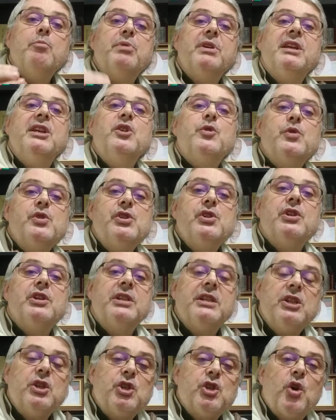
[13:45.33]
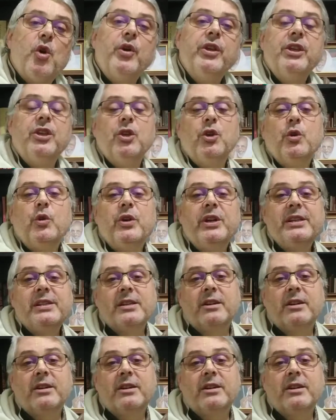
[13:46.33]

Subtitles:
be interested in showing you His